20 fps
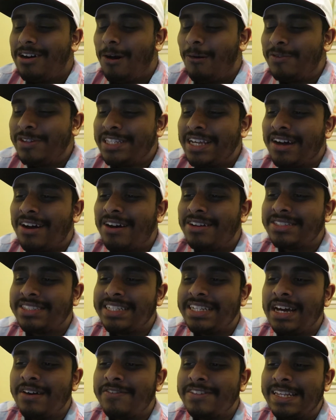obviously, I can't
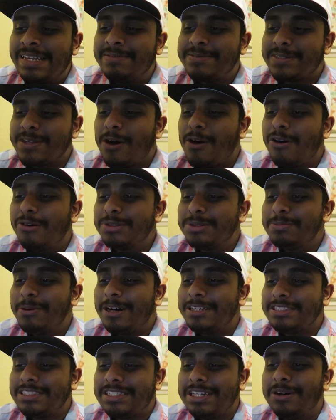see the other team's goals,
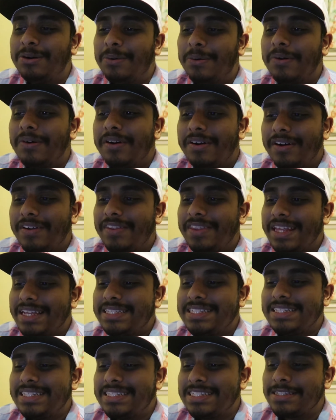but still,
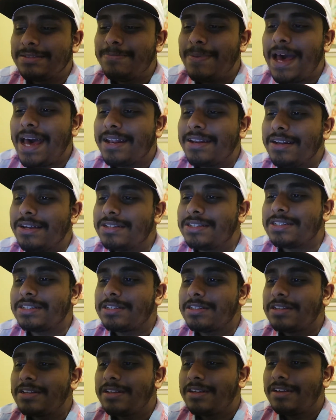this is madness.
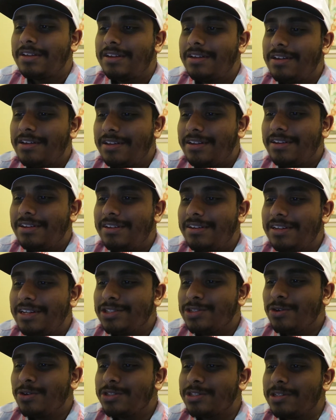
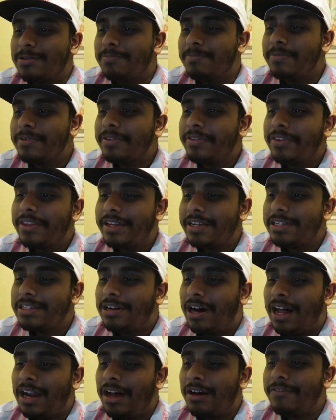This is awesome.
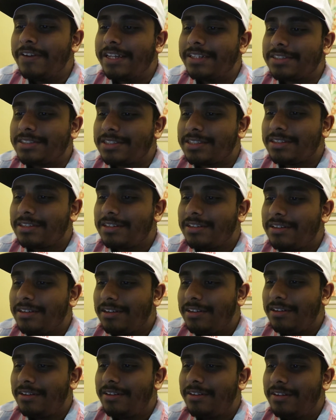I love it.
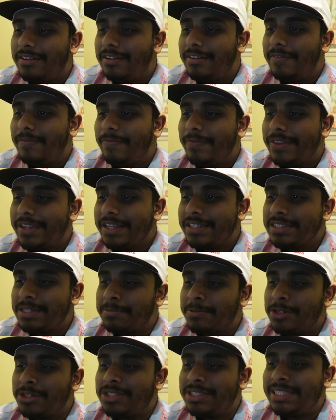
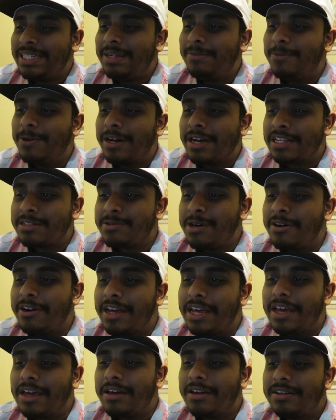Some good teamwork as well
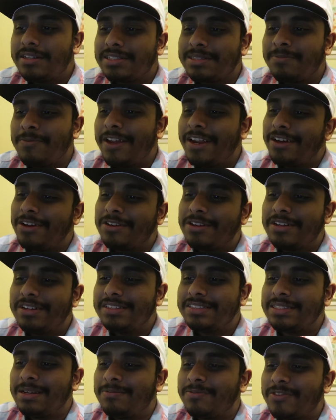here. Some really good,
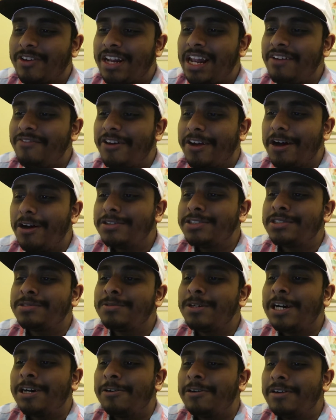some clever goals as
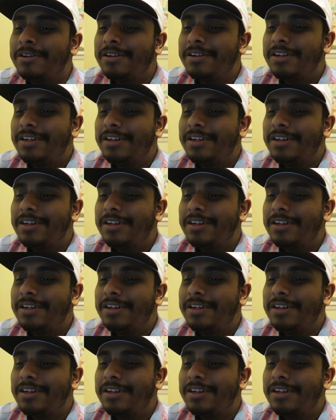well.